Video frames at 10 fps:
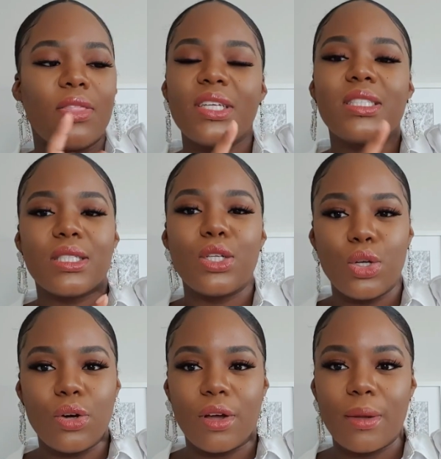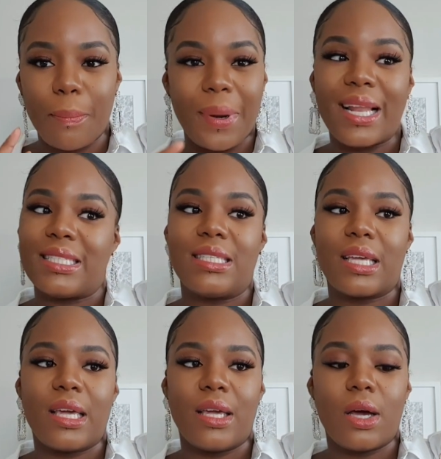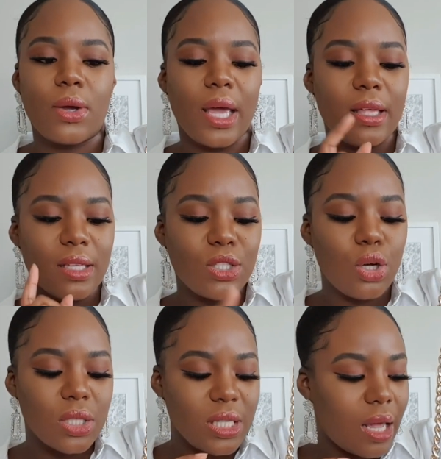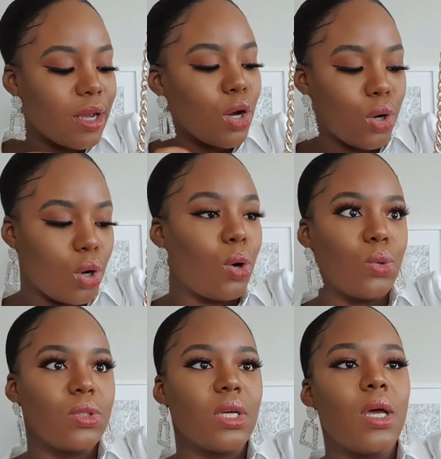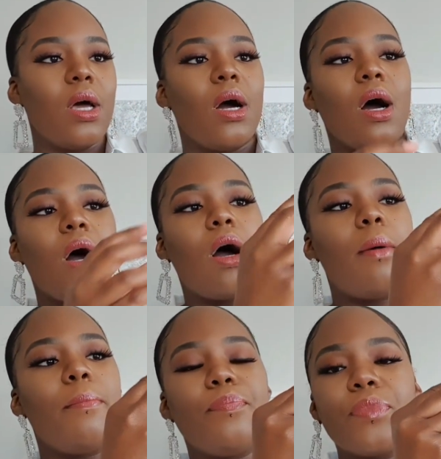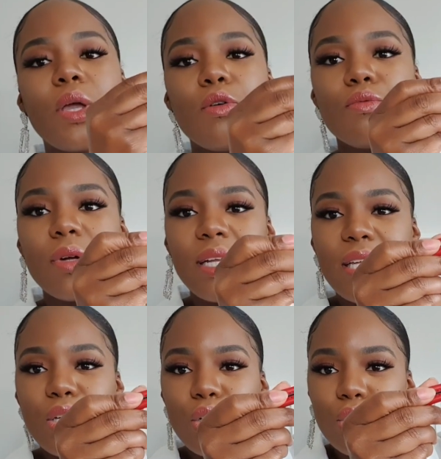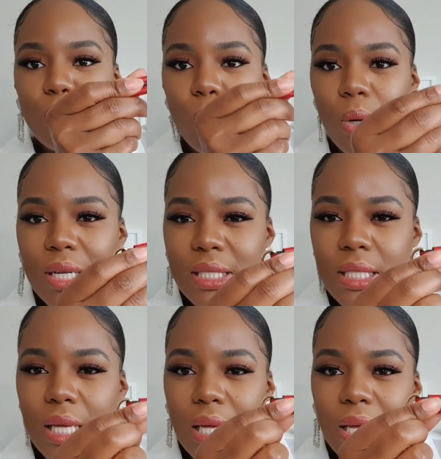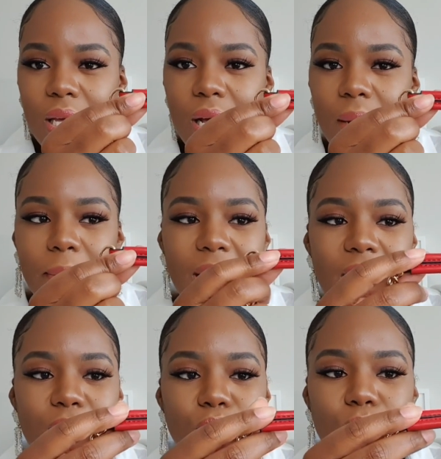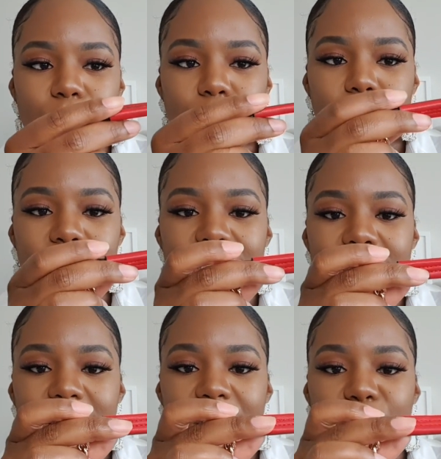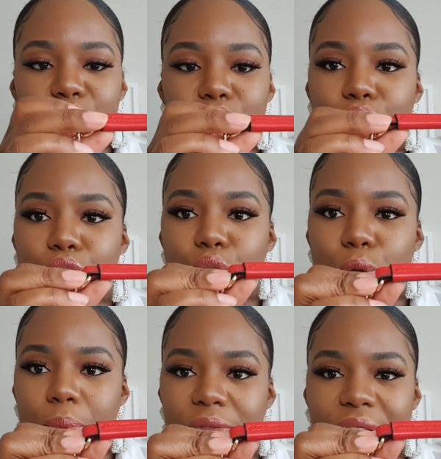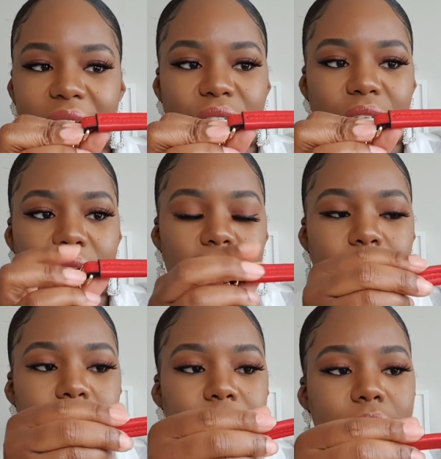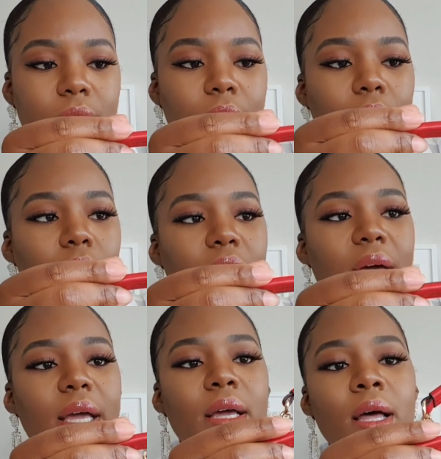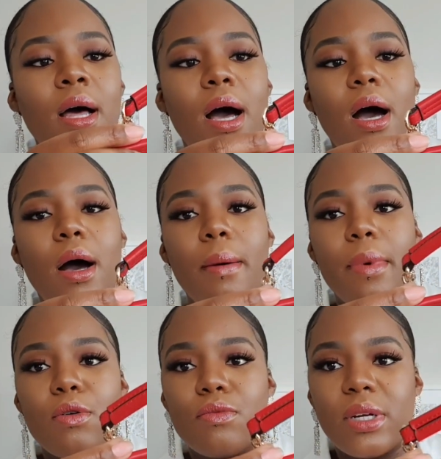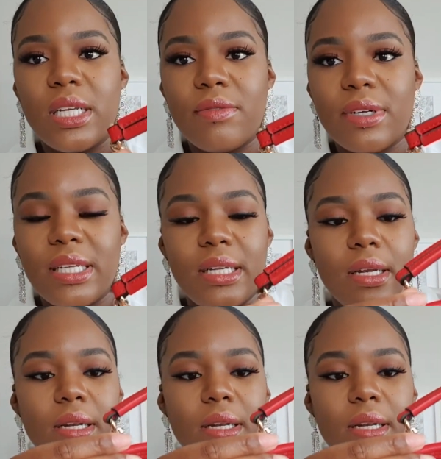This doesn't look plasticky, okay, this looks like gold. Really good quality handles, stitched to perfection, okay. Really